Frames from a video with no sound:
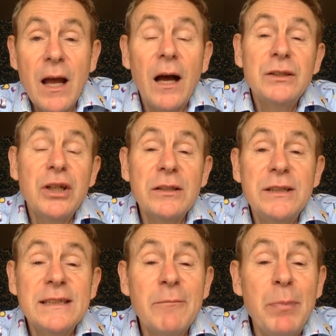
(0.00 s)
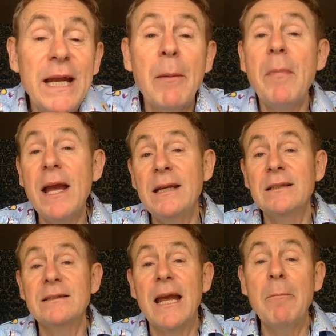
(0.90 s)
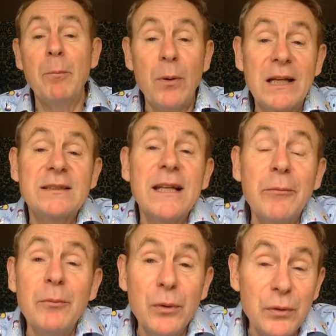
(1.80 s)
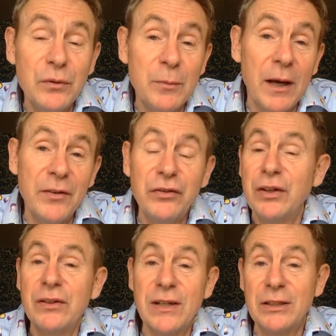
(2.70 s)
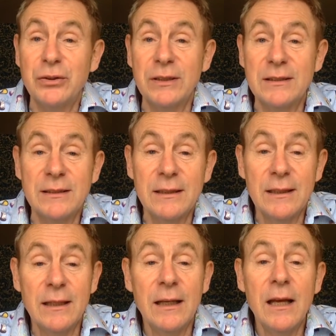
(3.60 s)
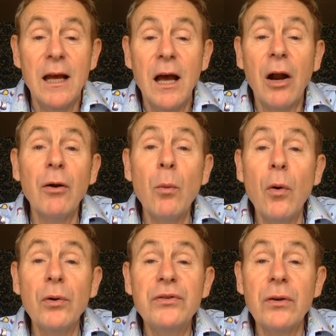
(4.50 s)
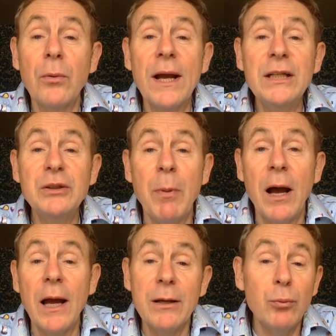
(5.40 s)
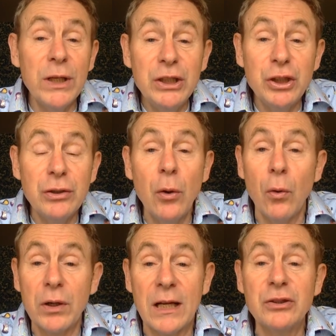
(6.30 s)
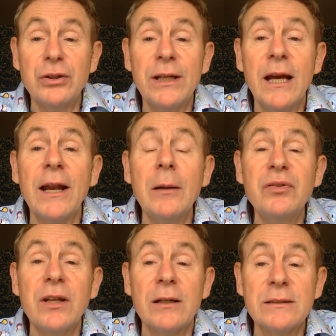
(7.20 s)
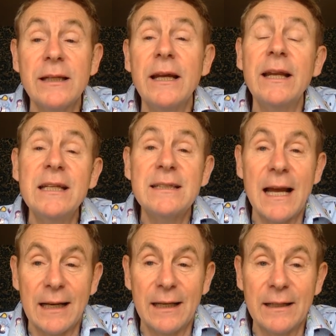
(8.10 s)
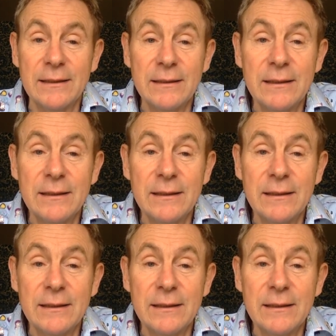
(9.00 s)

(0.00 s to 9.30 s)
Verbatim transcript: Our judges have been amazed, impressed, and moved by this year's entries. Our awards are arranged by region or country, and I'm starting in East Anglia.